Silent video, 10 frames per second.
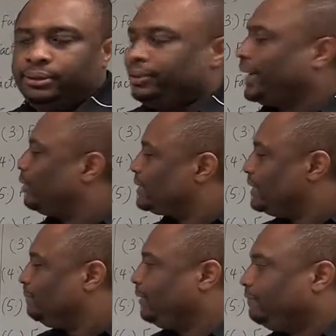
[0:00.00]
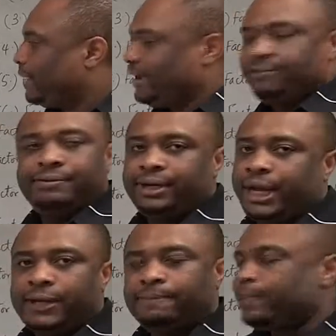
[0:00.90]
You cannot simplify
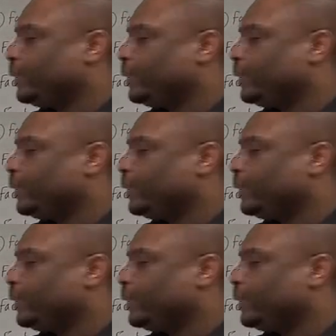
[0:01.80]
further.